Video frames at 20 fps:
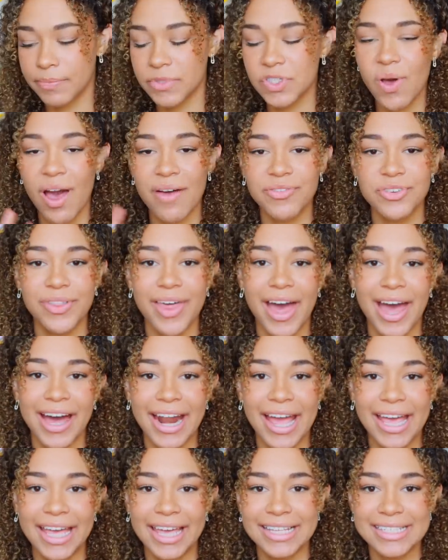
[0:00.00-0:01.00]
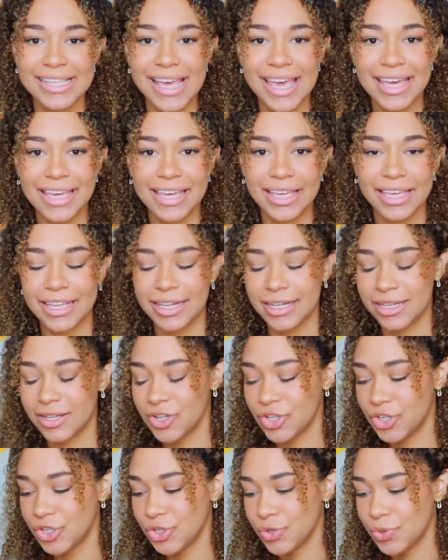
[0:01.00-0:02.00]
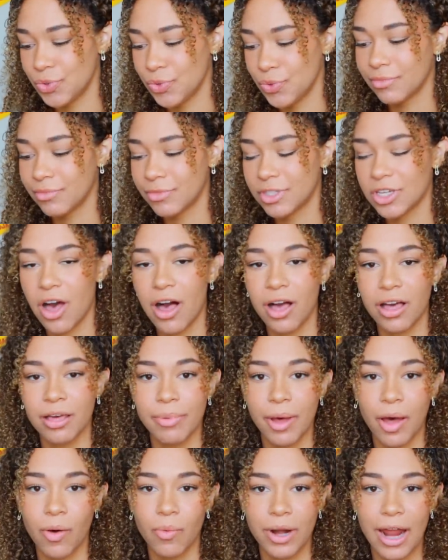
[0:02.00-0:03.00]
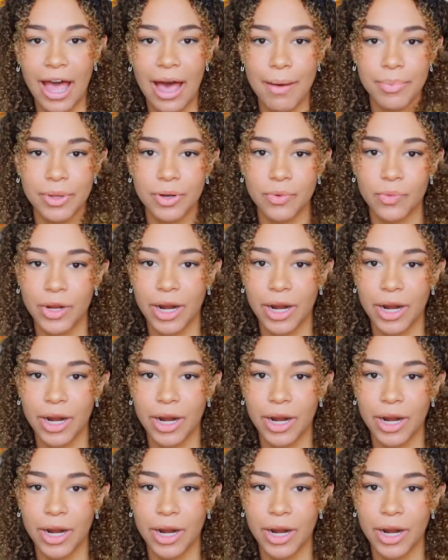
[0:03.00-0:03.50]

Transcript: So after that, I get taken to talk about what happened,